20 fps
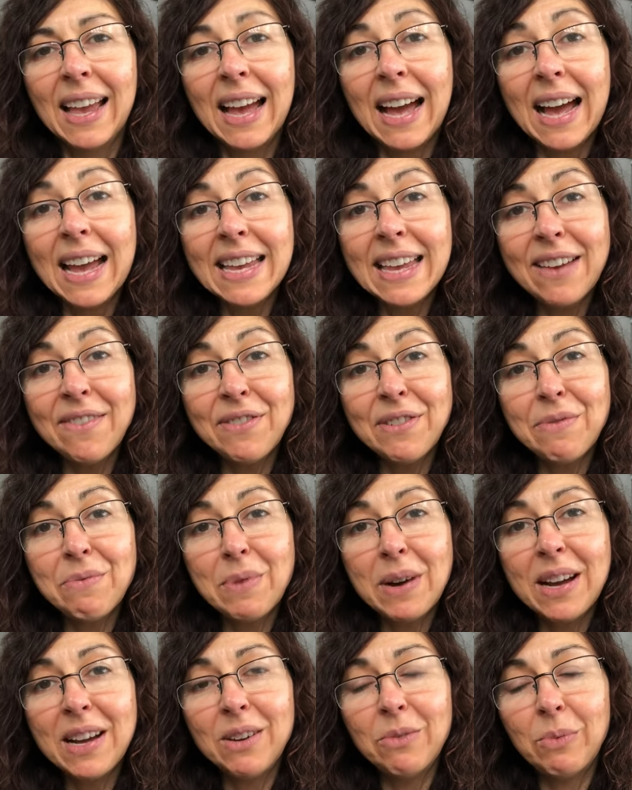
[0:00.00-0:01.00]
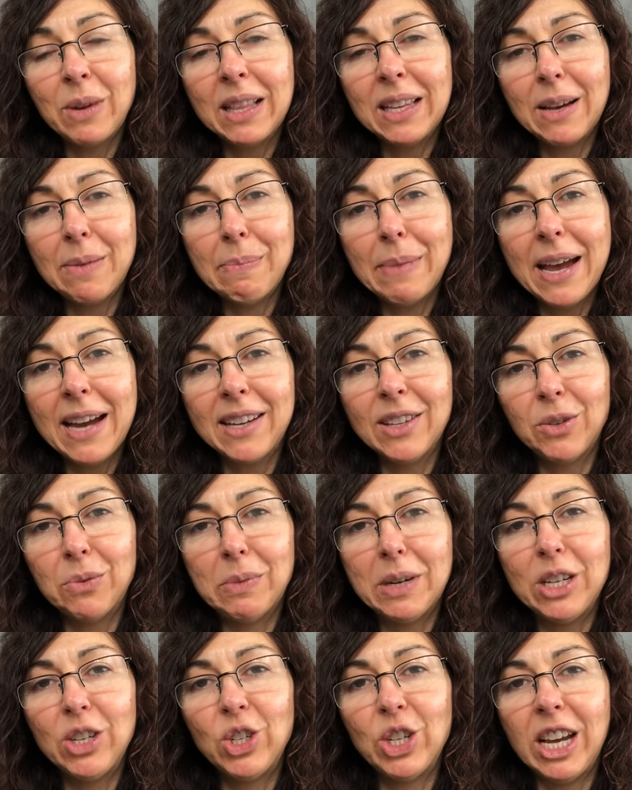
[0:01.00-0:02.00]
Hi everyone, welcome back to
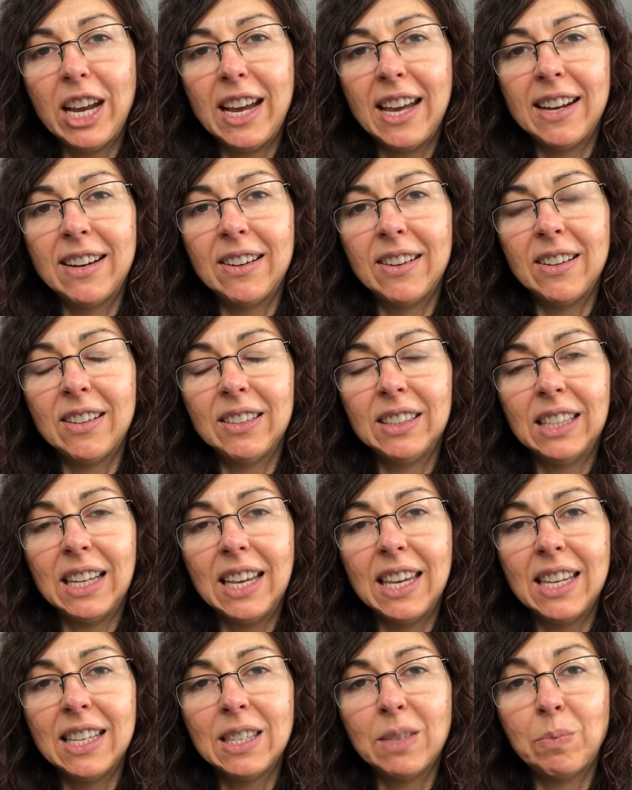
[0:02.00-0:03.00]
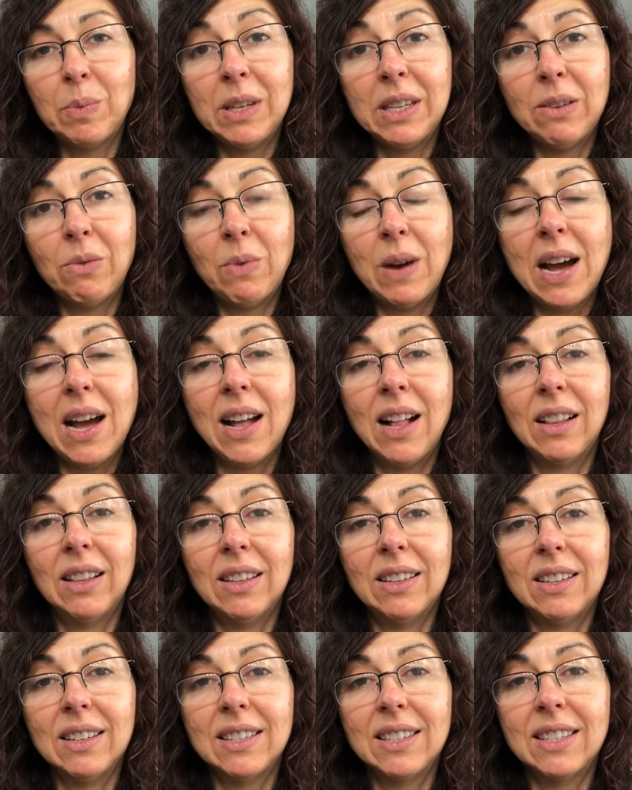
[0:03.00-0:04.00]
my channel. It's been a
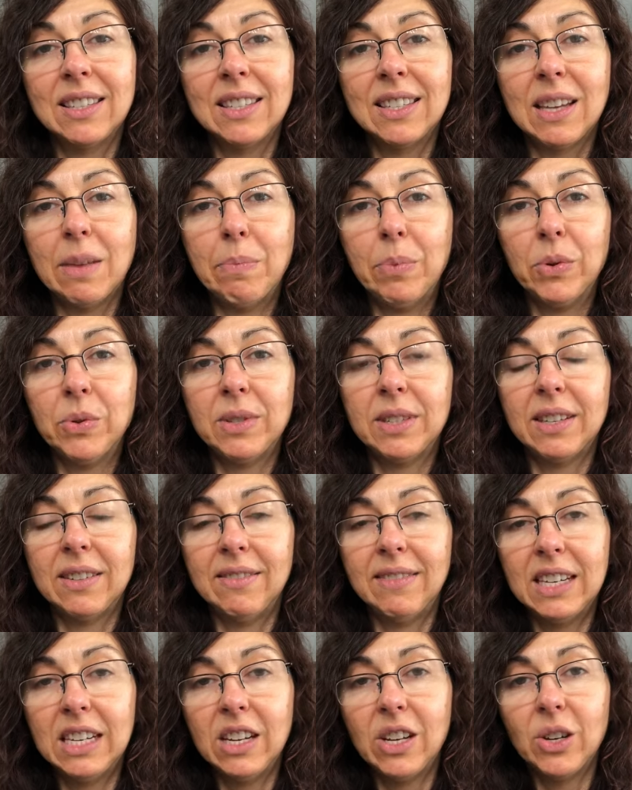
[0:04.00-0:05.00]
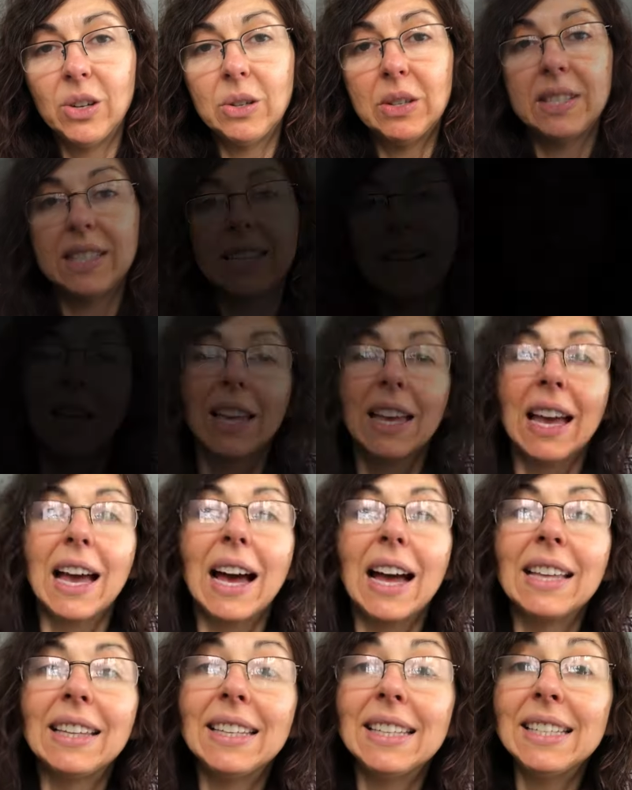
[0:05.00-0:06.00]
while since I posted videos.
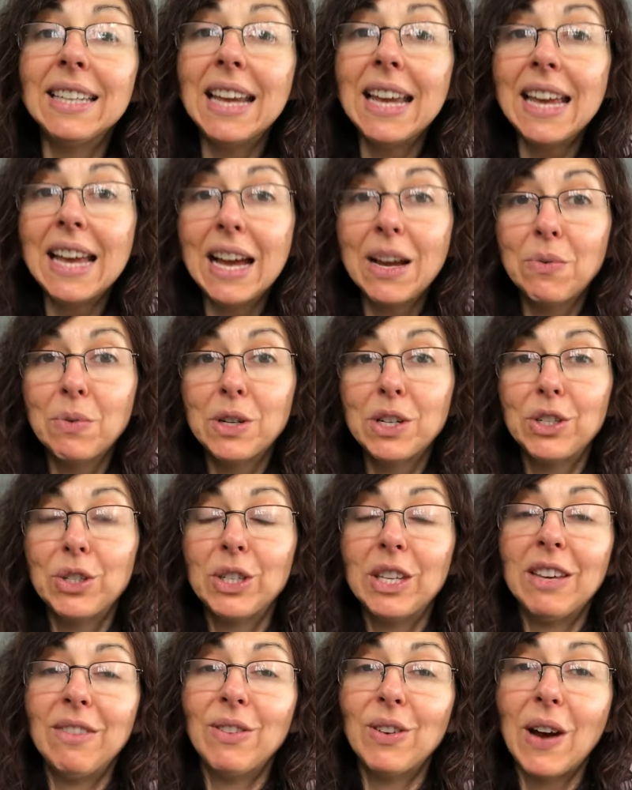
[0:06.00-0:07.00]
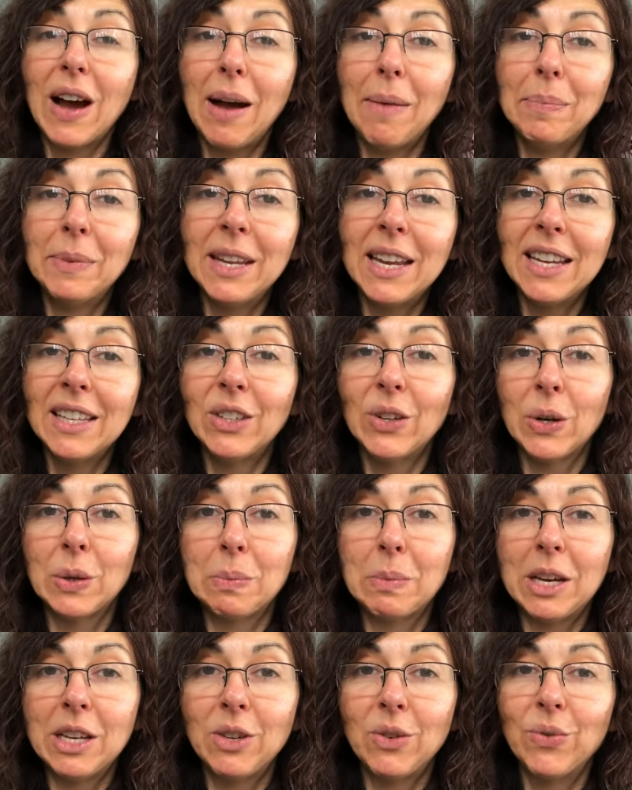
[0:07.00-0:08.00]
Today I wanted to give you update
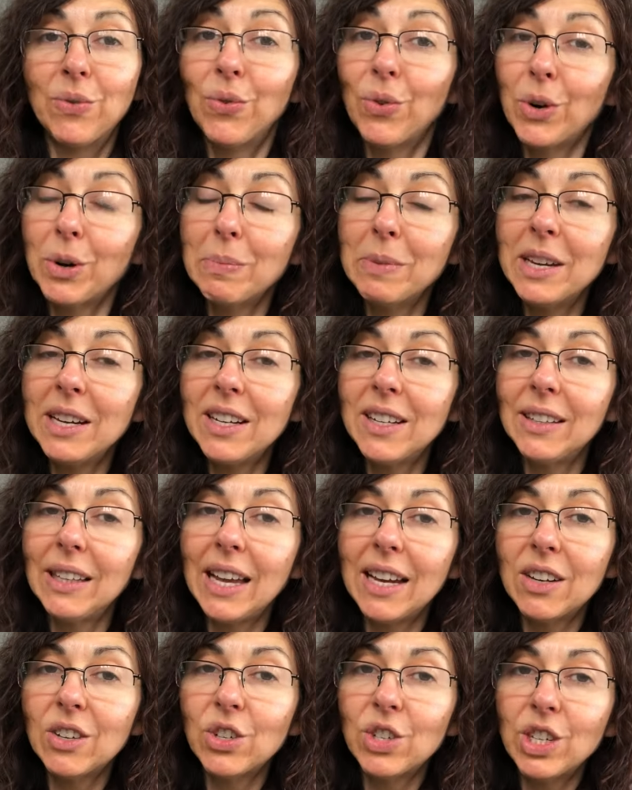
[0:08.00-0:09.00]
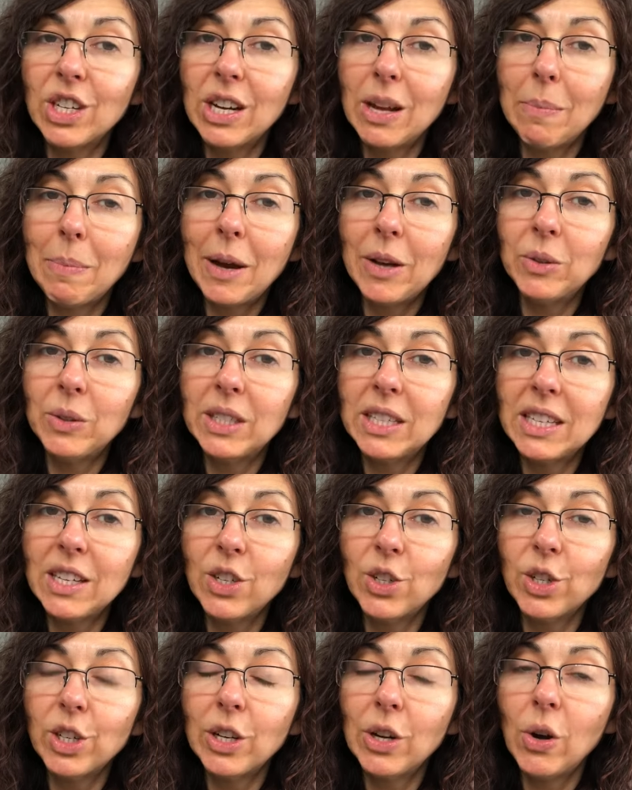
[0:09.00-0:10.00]
on my Euphorbia collection. About a
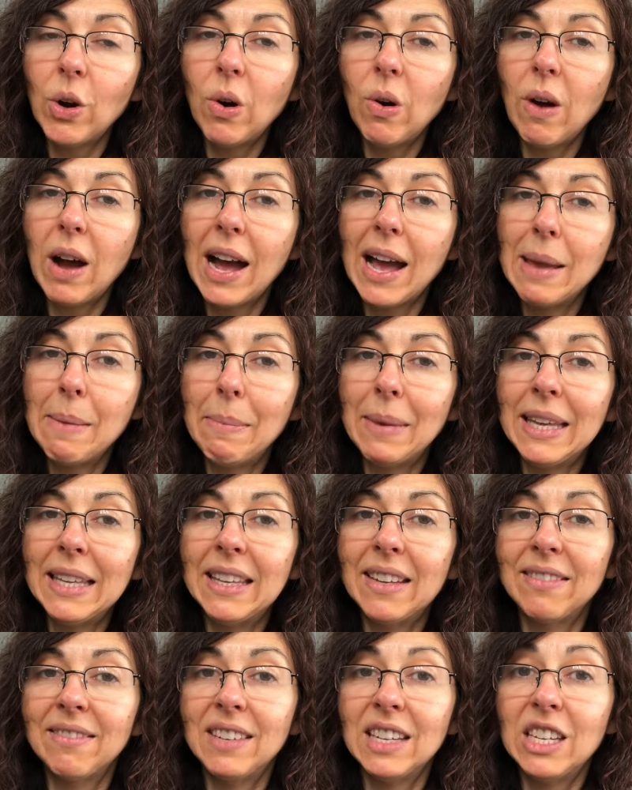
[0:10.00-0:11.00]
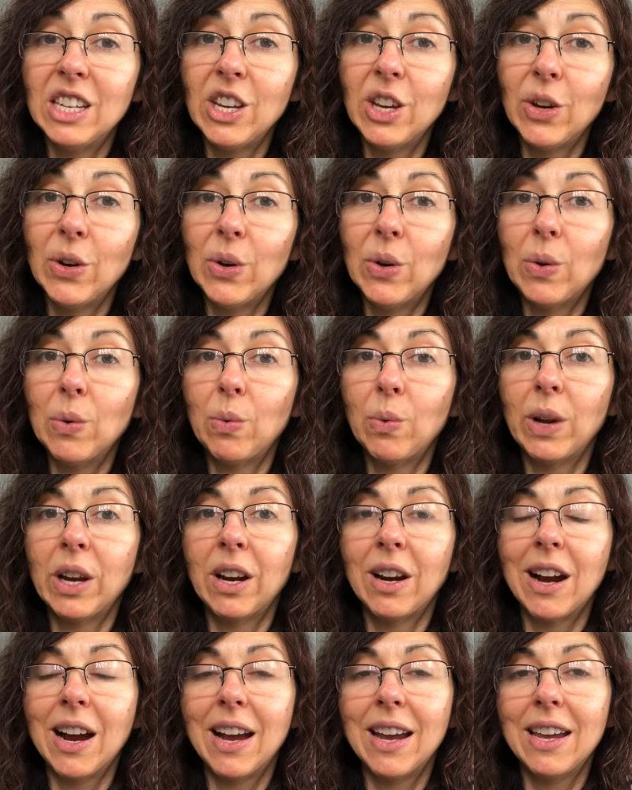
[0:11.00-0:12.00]
year ago, I made a video
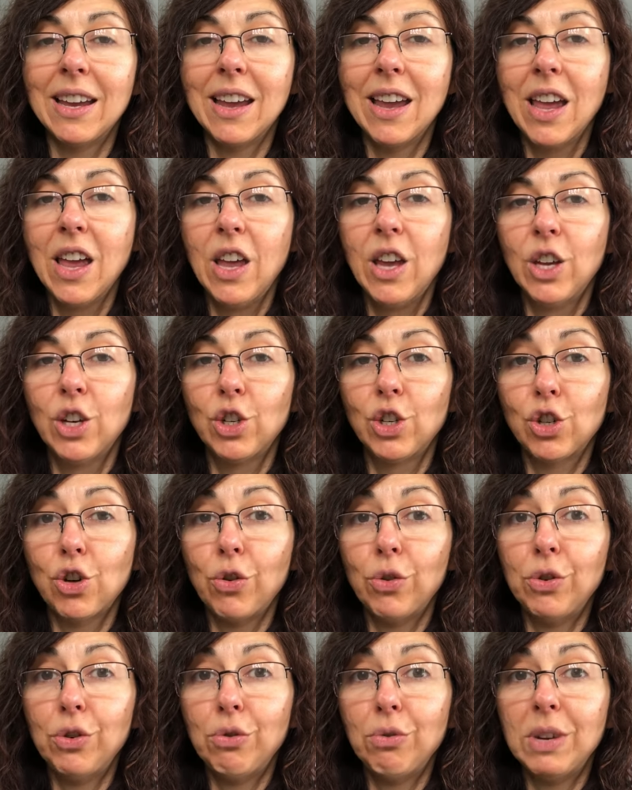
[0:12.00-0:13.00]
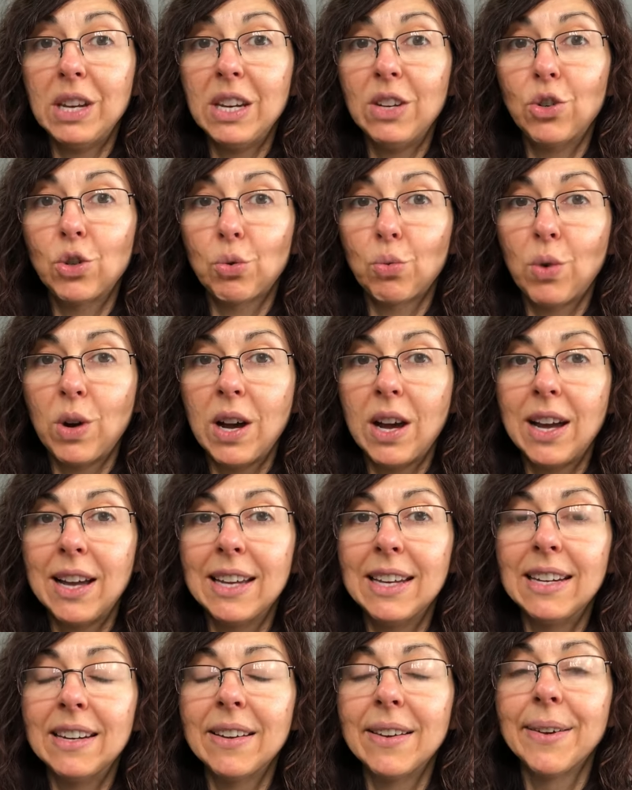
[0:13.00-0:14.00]
where I showed you each
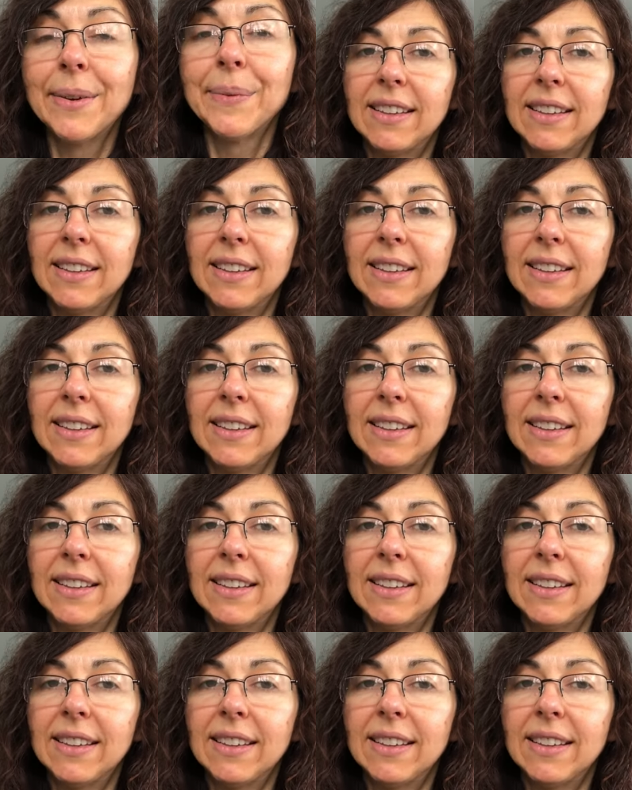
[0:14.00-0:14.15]
one.